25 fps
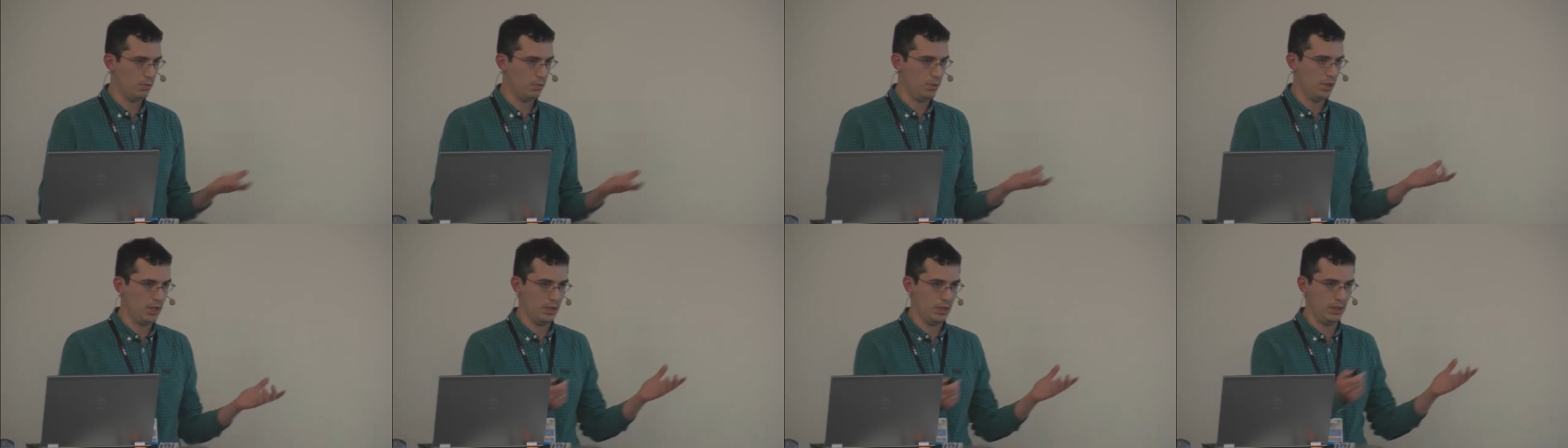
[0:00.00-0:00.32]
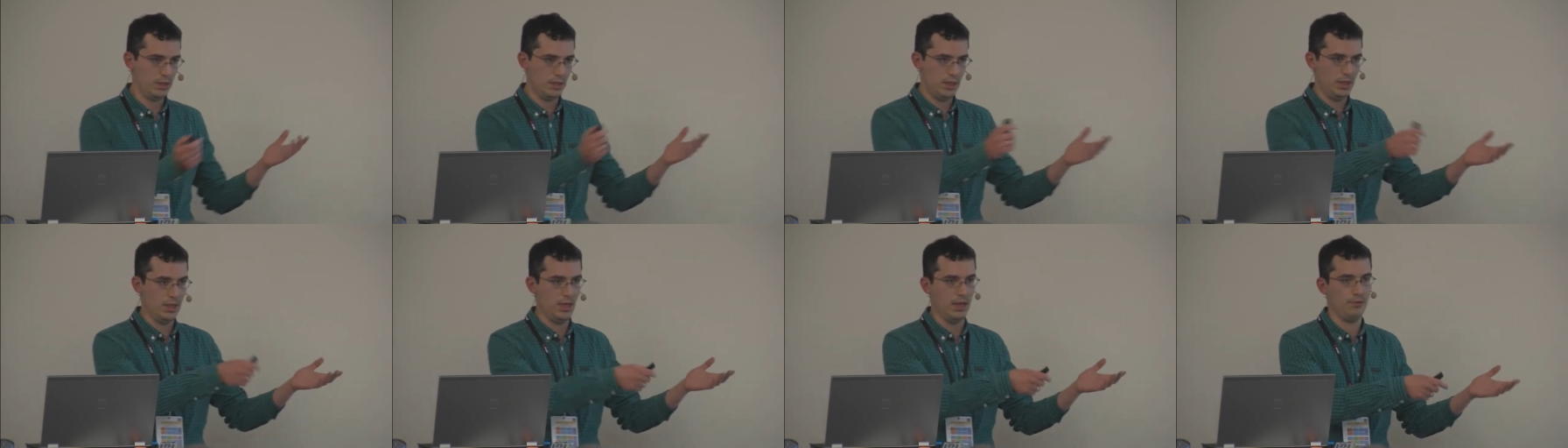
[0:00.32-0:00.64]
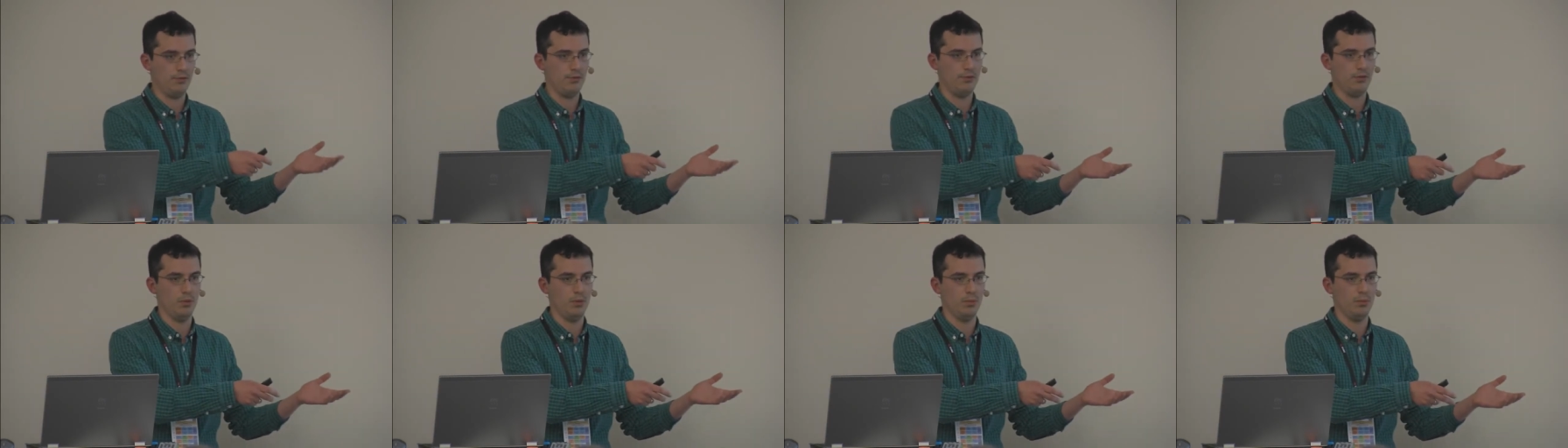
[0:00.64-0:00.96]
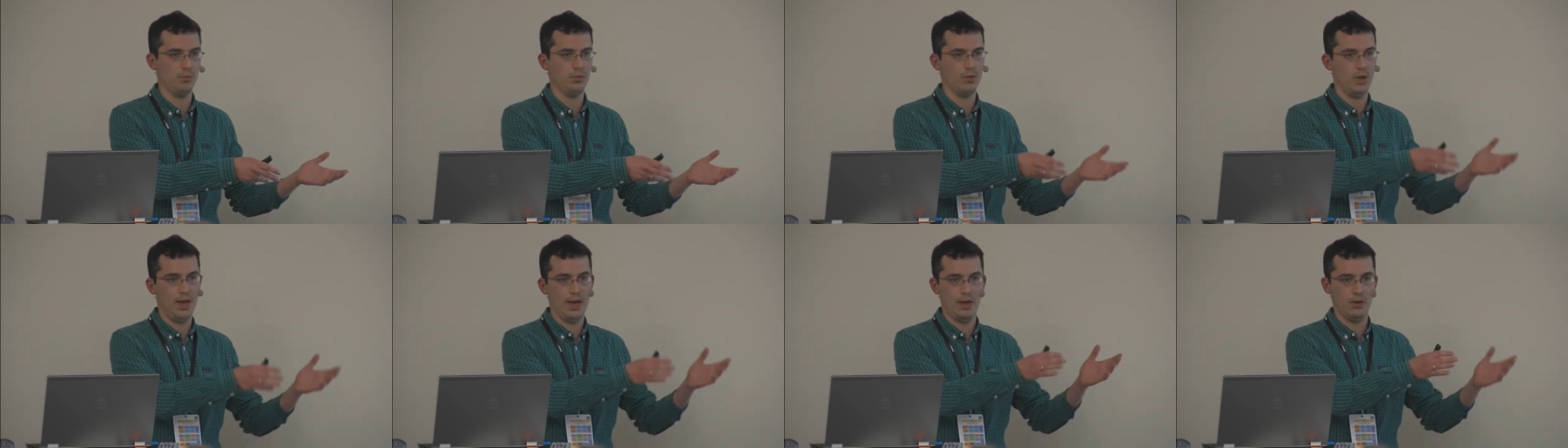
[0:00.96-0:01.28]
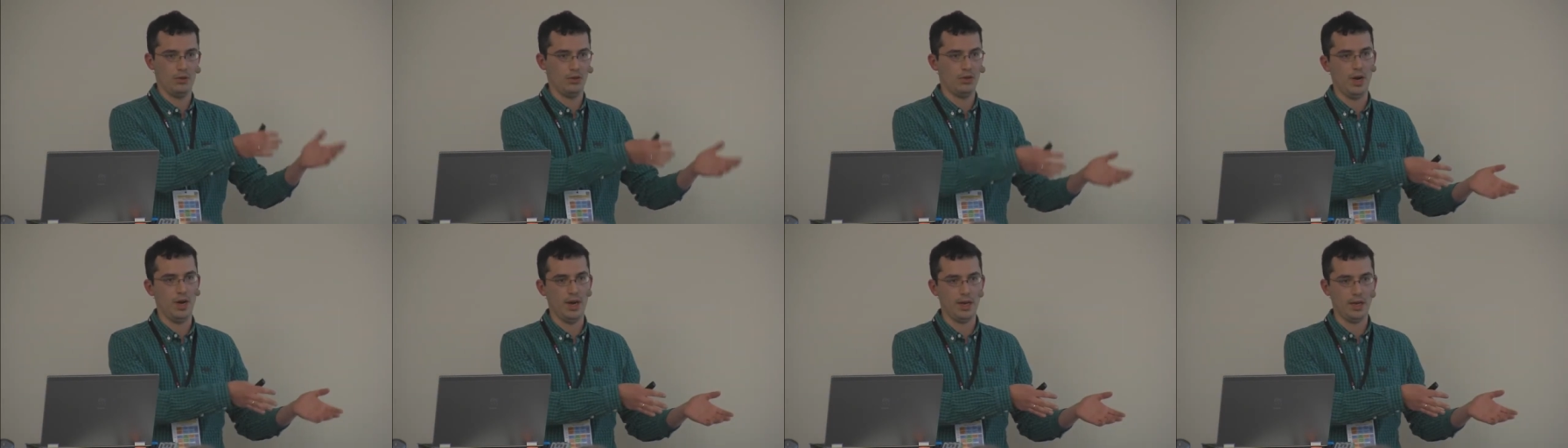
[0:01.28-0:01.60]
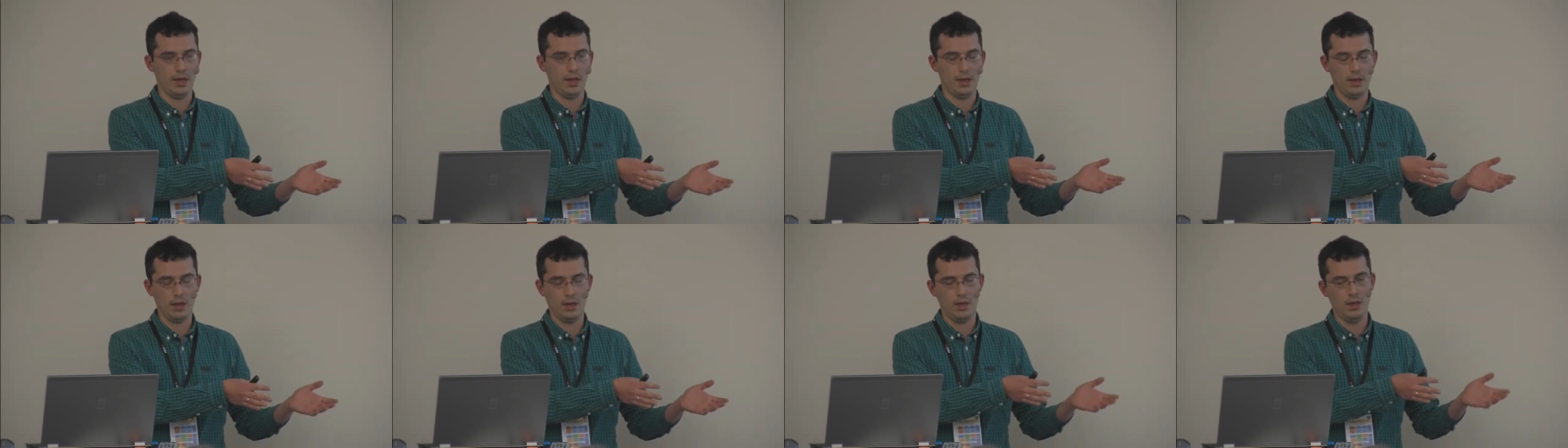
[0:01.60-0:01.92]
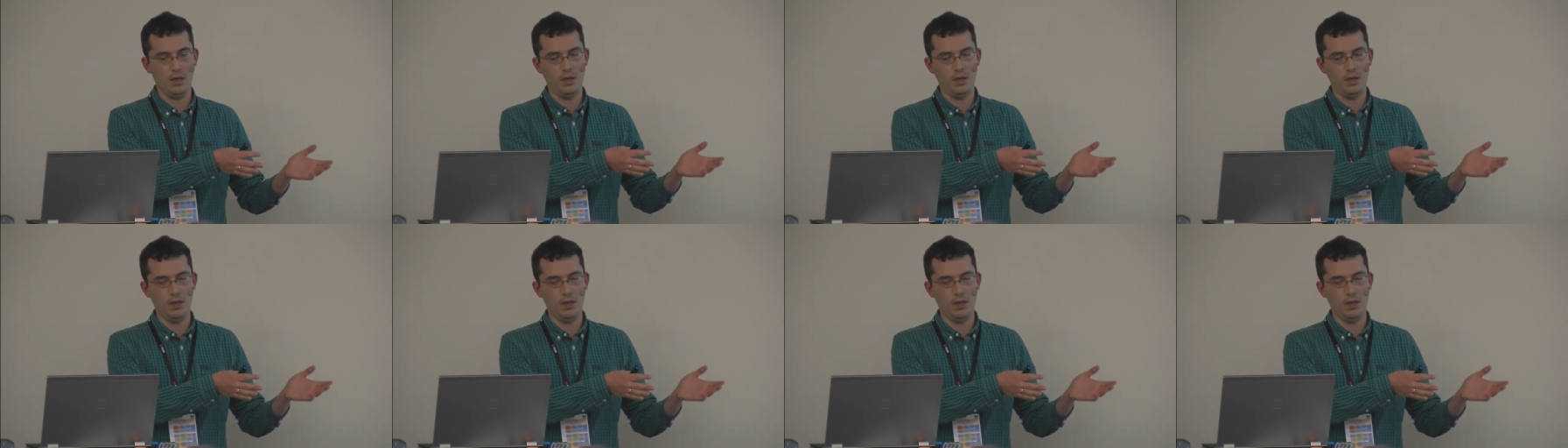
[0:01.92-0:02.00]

We can see that from our tracking.